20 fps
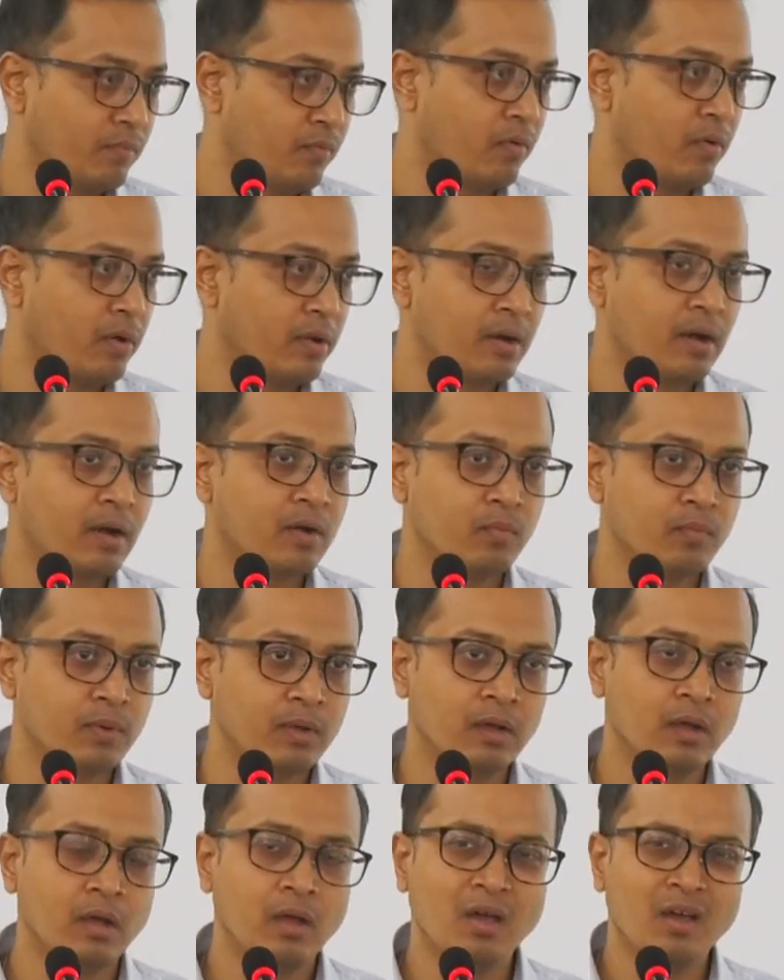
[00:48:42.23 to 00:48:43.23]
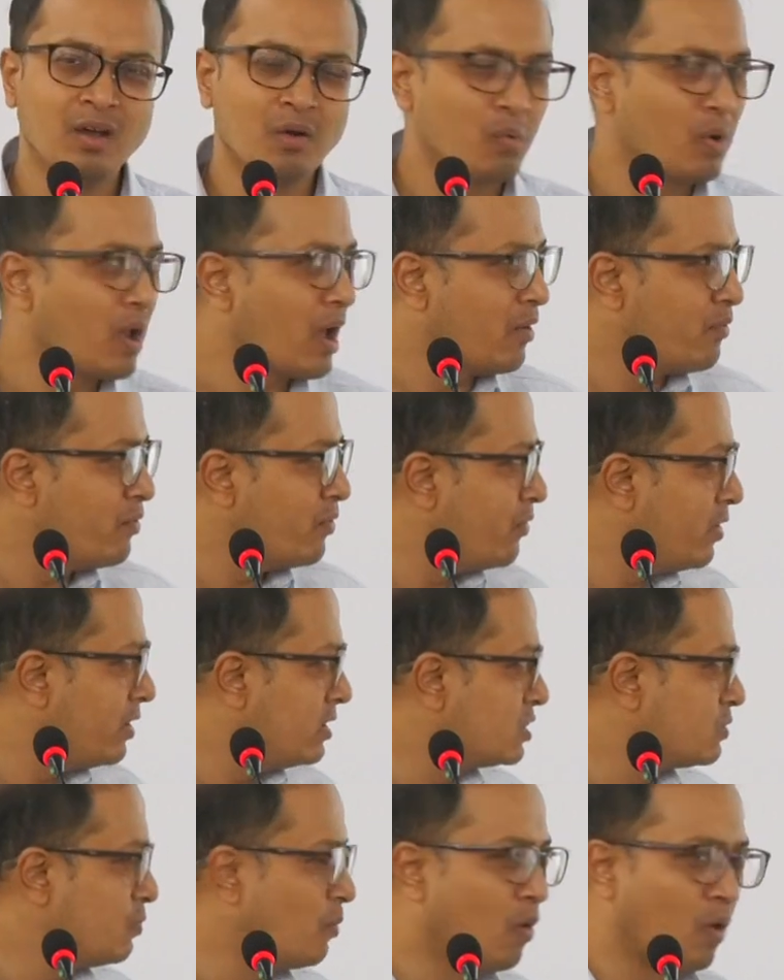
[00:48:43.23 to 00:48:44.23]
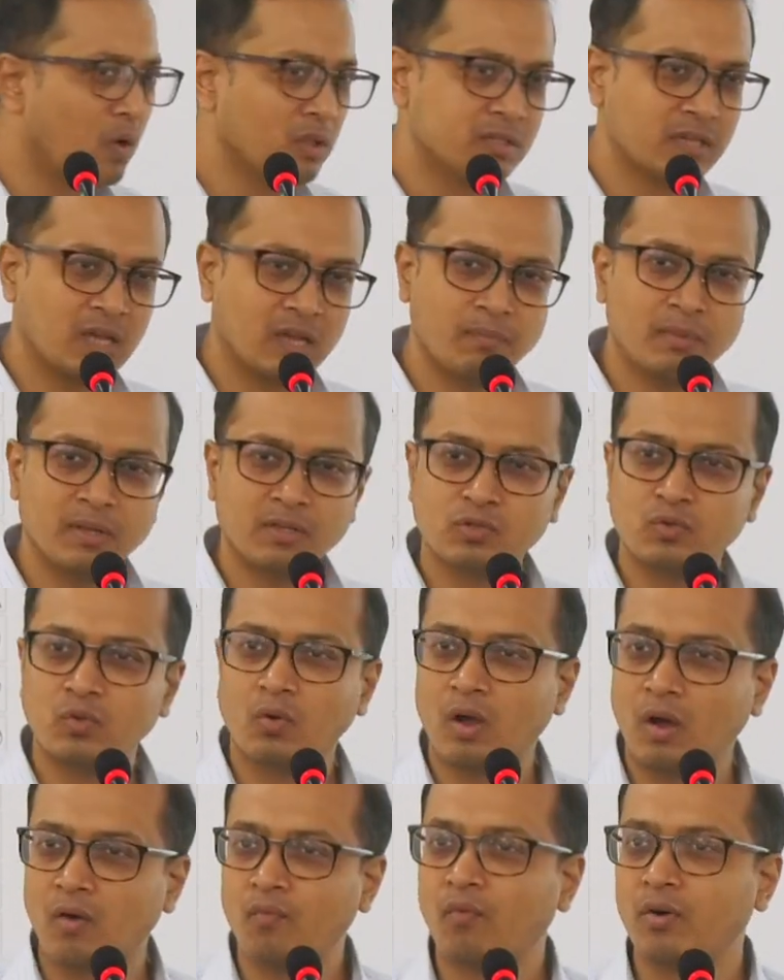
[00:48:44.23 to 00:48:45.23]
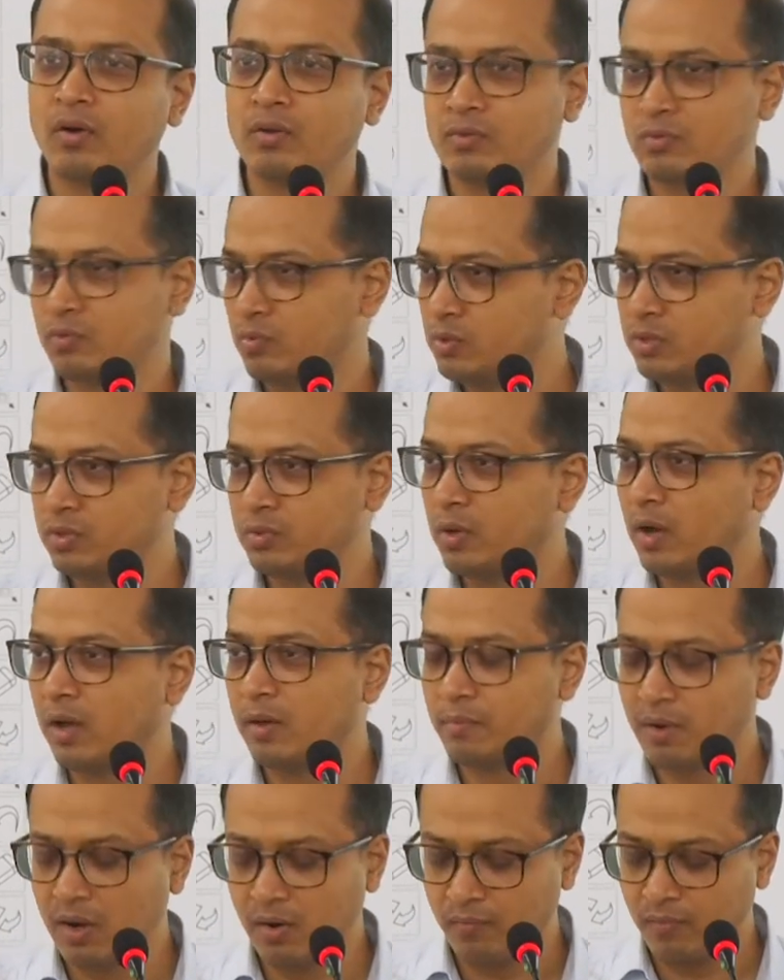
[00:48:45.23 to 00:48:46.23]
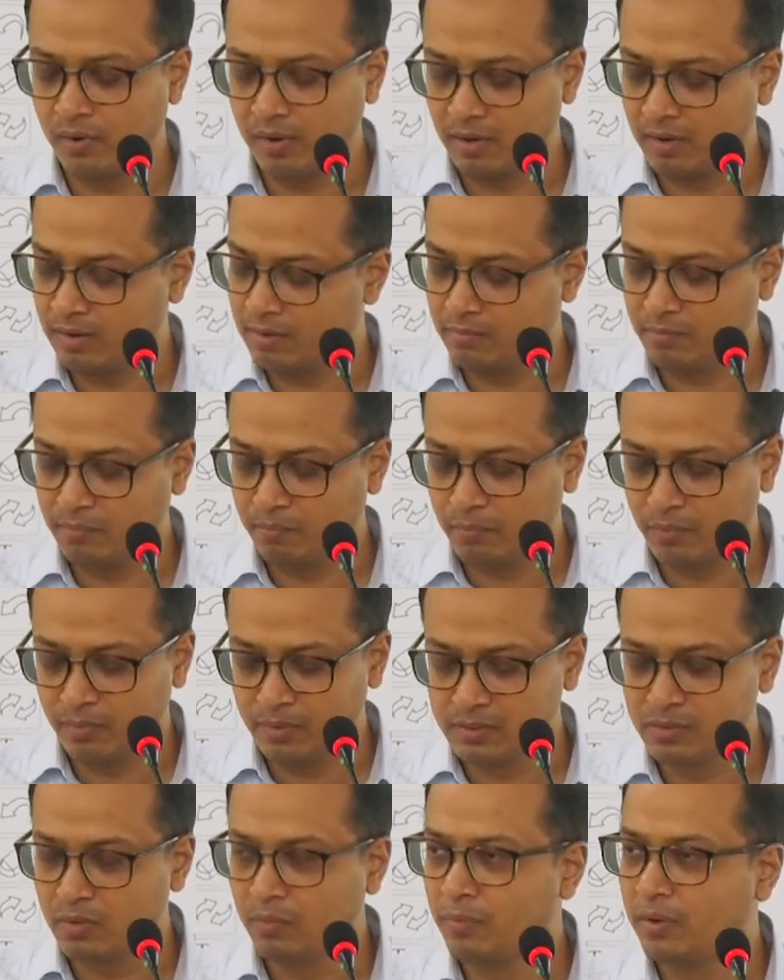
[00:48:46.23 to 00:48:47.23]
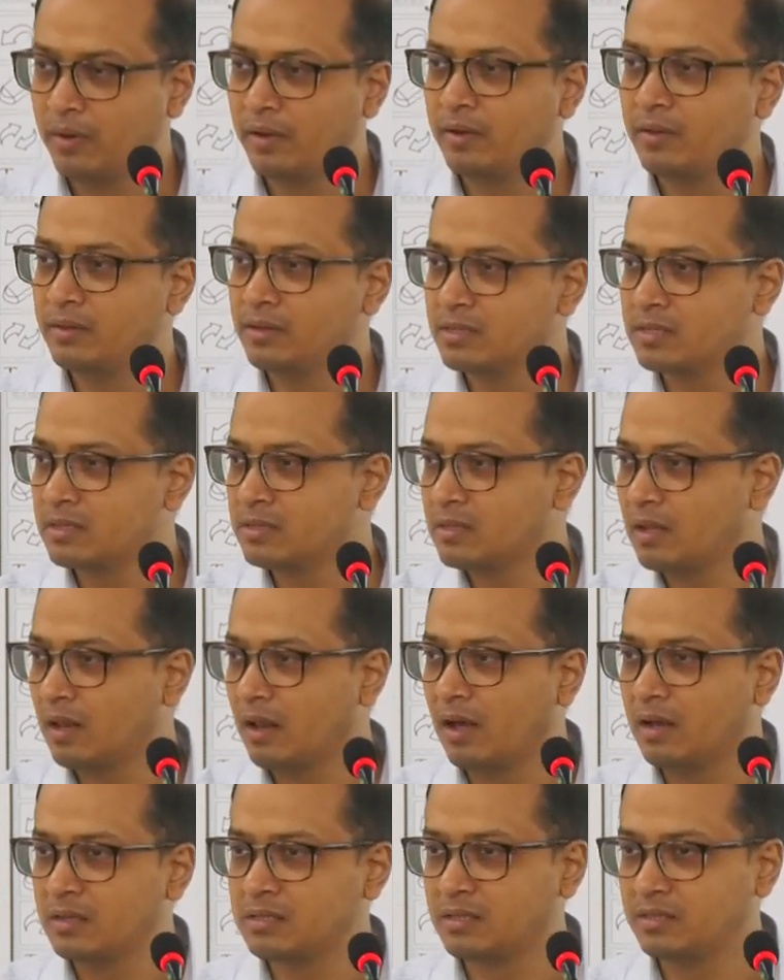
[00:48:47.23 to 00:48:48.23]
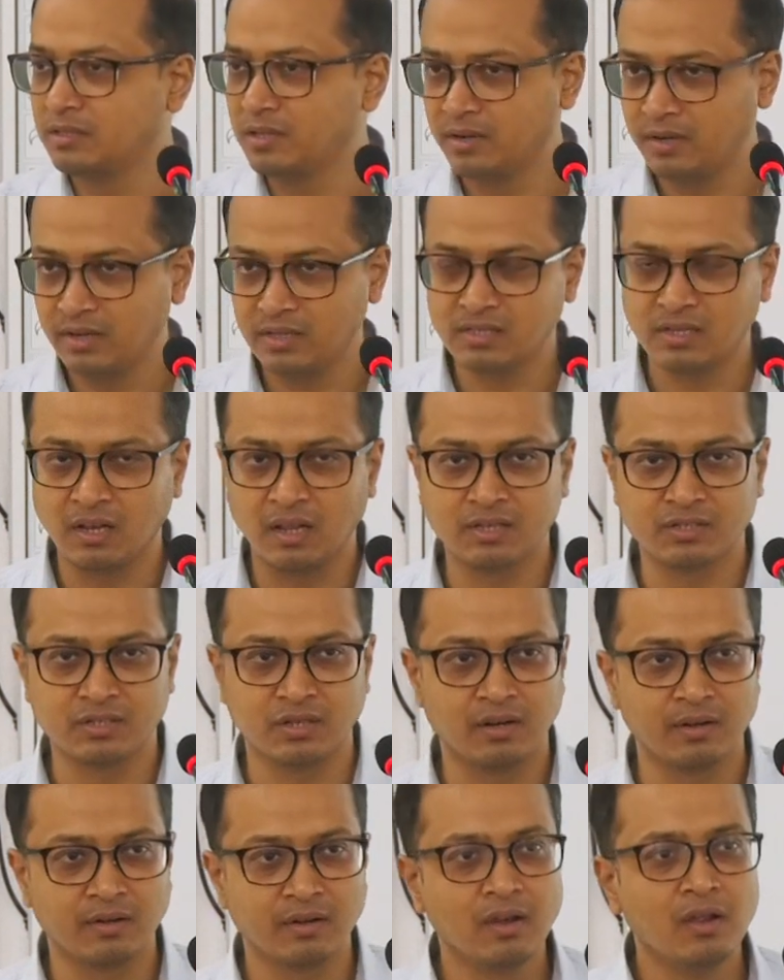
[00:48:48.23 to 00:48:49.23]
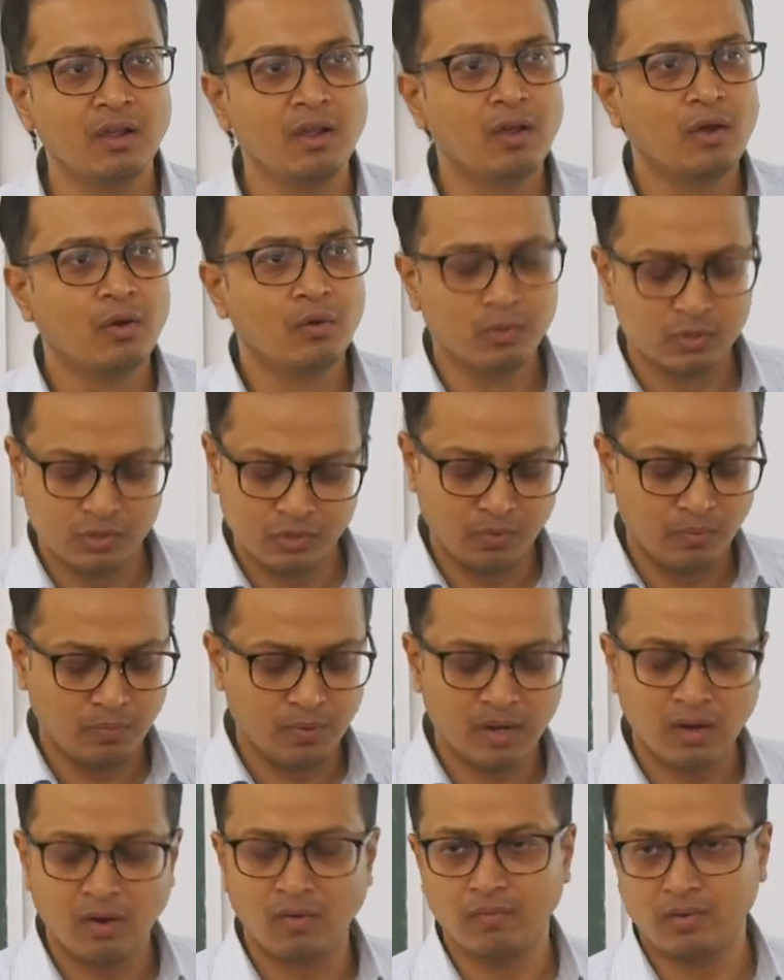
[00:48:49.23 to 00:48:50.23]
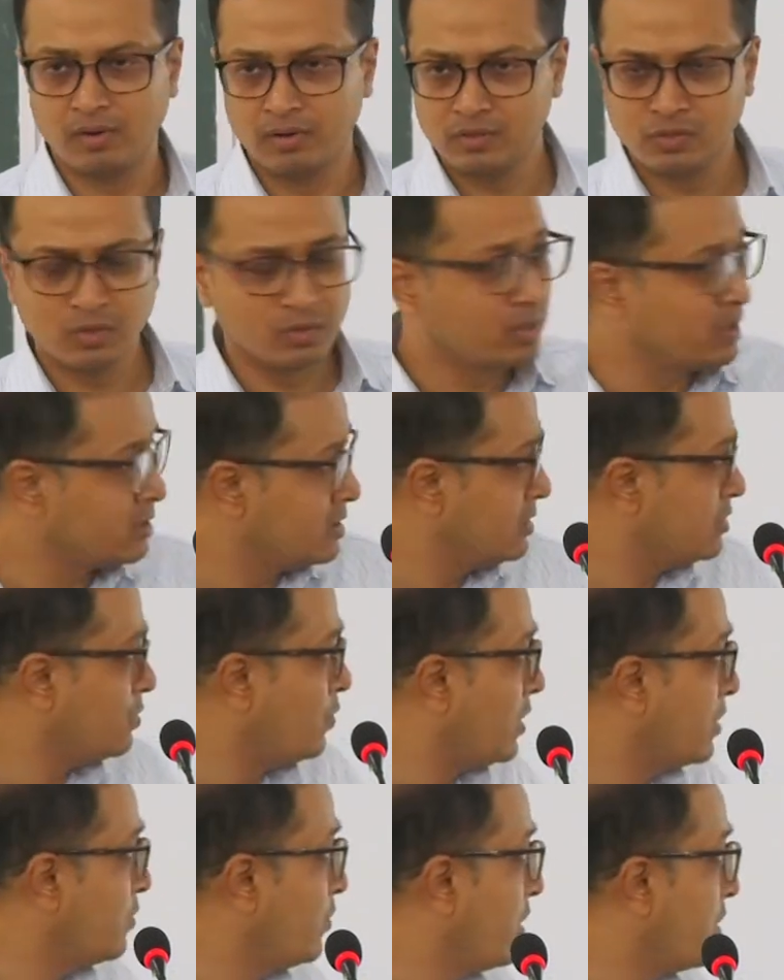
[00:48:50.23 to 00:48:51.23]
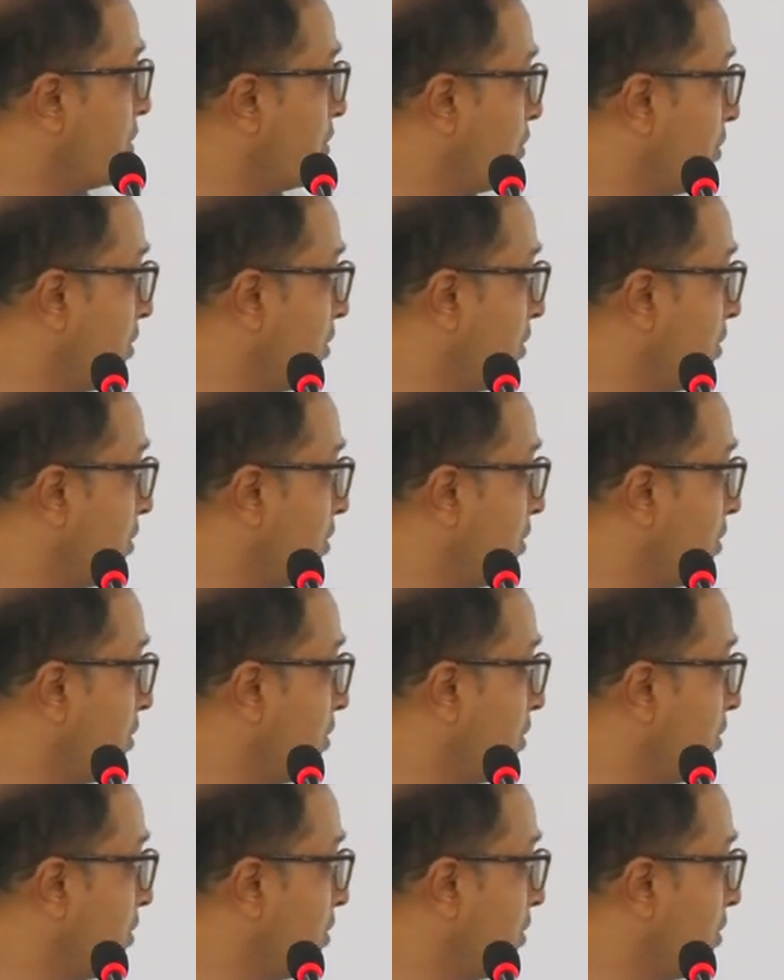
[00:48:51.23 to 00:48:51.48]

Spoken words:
For anatomy, we have a very small segments to cover, which I am covering, and presumably this is the last genetics lecture which will be covered. So this is what we are